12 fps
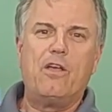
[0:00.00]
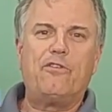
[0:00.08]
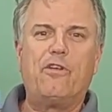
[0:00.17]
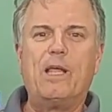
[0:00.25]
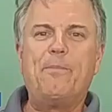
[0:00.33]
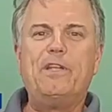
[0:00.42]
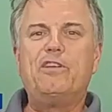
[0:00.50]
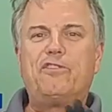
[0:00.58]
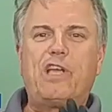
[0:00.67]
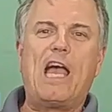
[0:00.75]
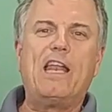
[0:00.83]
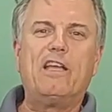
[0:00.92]
So let me
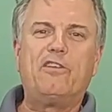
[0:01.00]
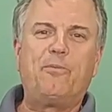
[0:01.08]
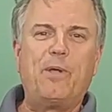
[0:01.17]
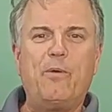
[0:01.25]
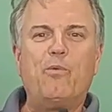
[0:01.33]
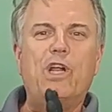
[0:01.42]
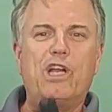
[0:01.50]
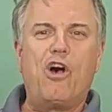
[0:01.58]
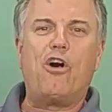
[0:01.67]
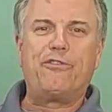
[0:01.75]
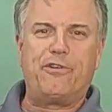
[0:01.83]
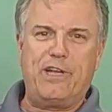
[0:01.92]
just kind of explain what an
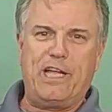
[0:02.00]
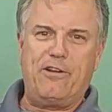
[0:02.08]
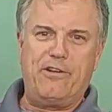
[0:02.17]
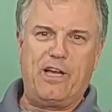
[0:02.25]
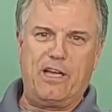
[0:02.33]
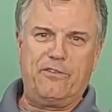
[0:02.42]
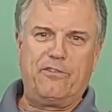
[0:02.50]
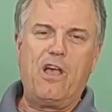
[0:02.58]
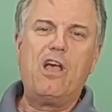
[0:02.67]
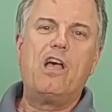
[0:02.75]
alternator does.